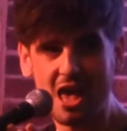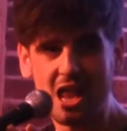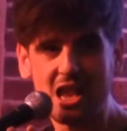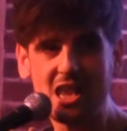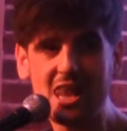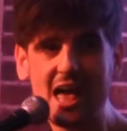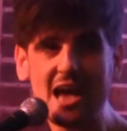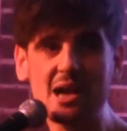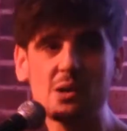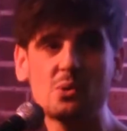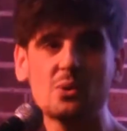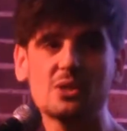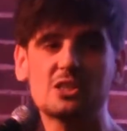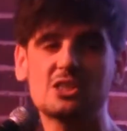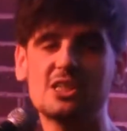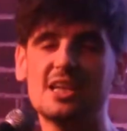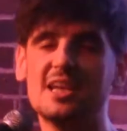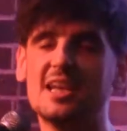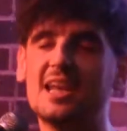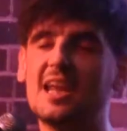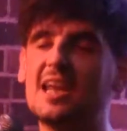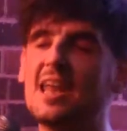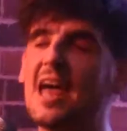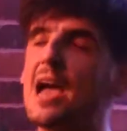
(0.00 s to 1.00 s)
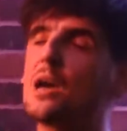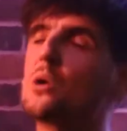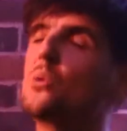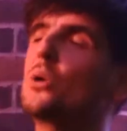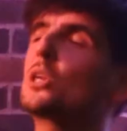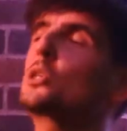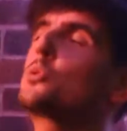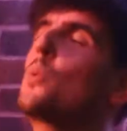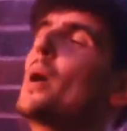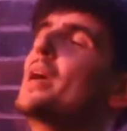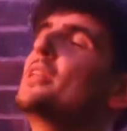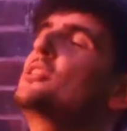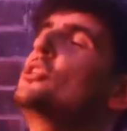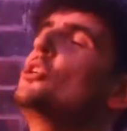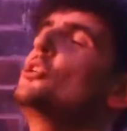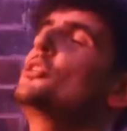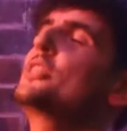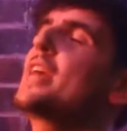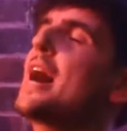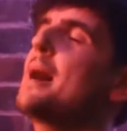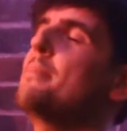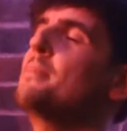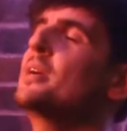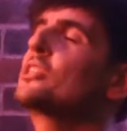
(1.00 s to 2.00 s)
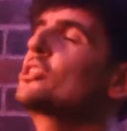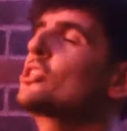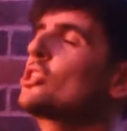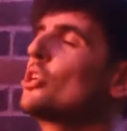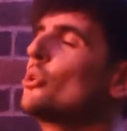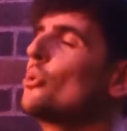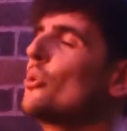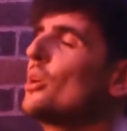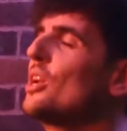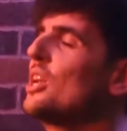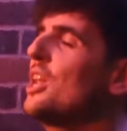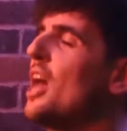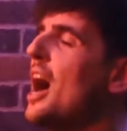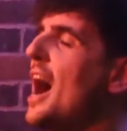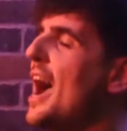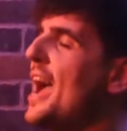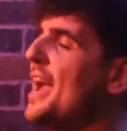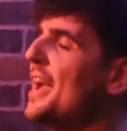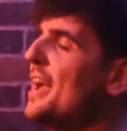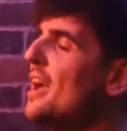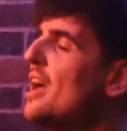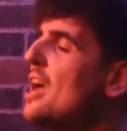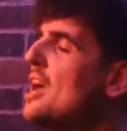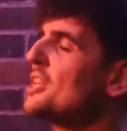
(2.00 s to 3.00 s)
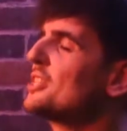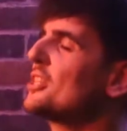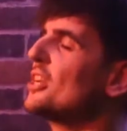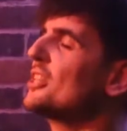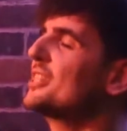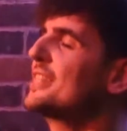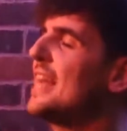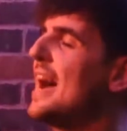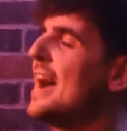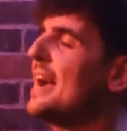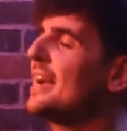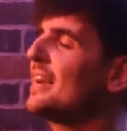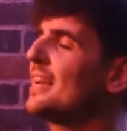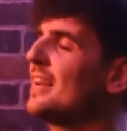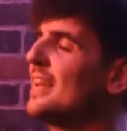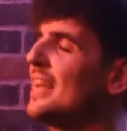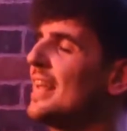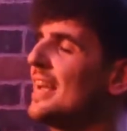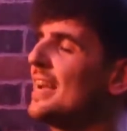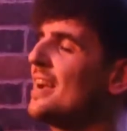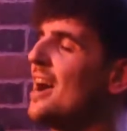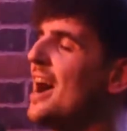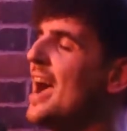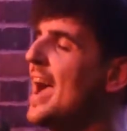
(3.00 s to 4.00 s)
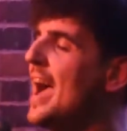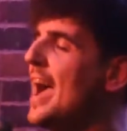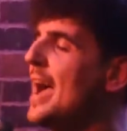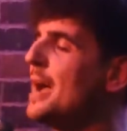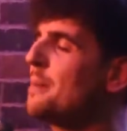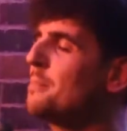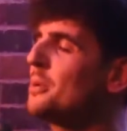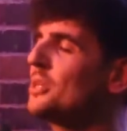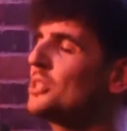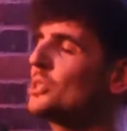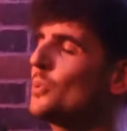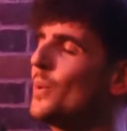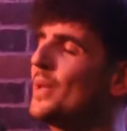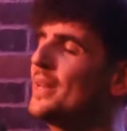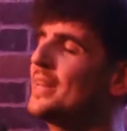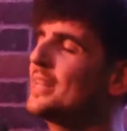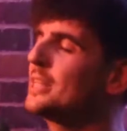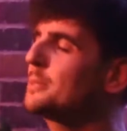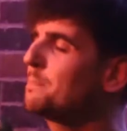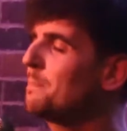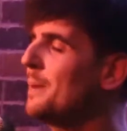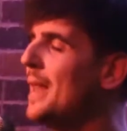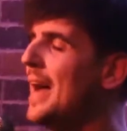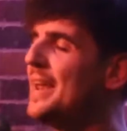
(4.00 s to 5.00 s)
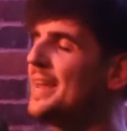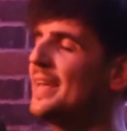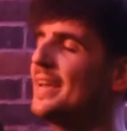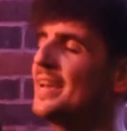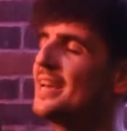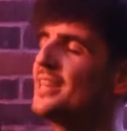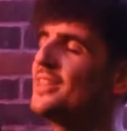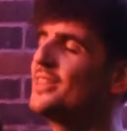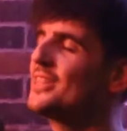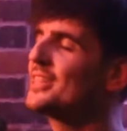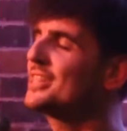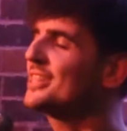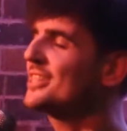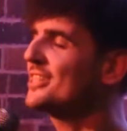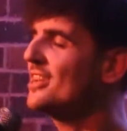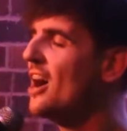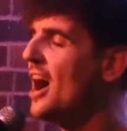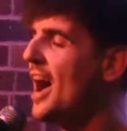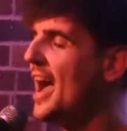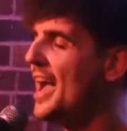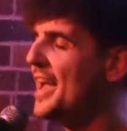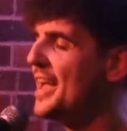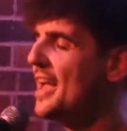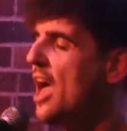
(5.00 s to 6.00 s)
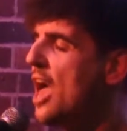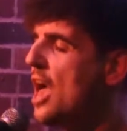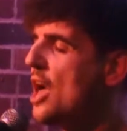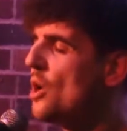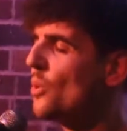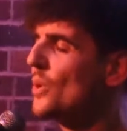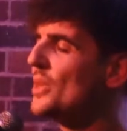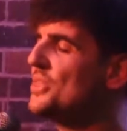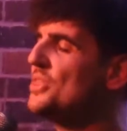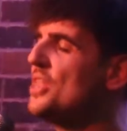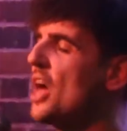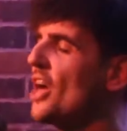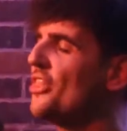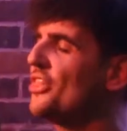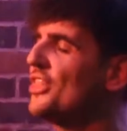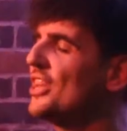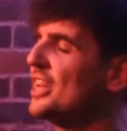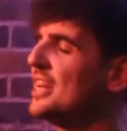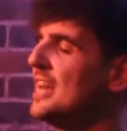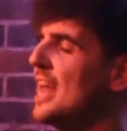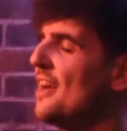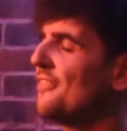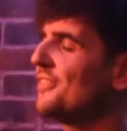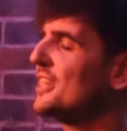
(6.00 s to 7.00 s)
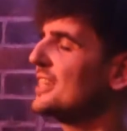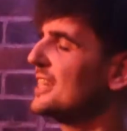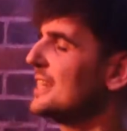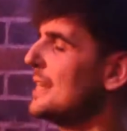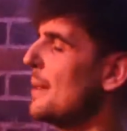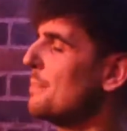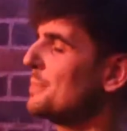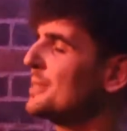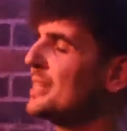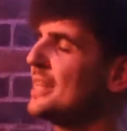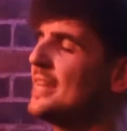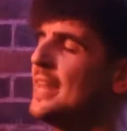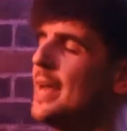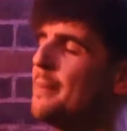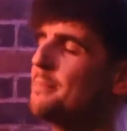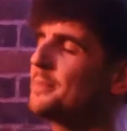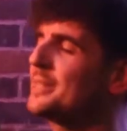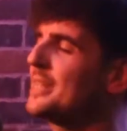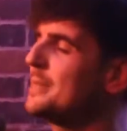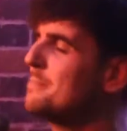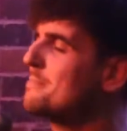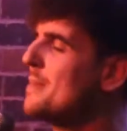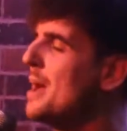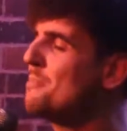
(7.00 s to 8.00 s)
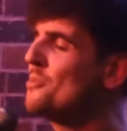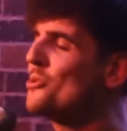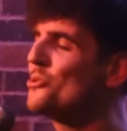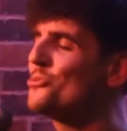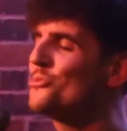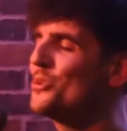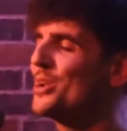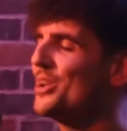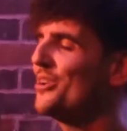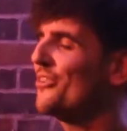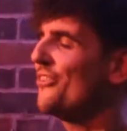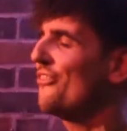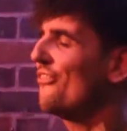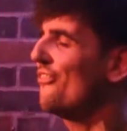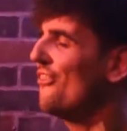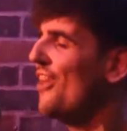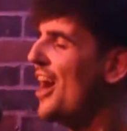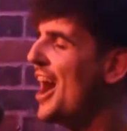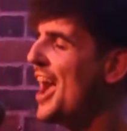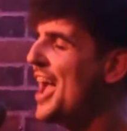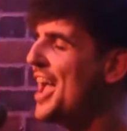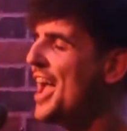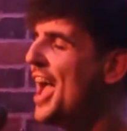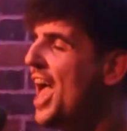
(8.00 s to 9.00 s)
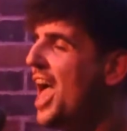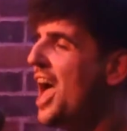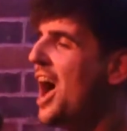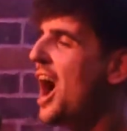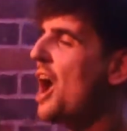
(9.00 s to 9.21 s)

Languishing in anguish, way too damaged to alight. So dangling I hang between this planet and the sky, with nothing left except an empty memory of flight.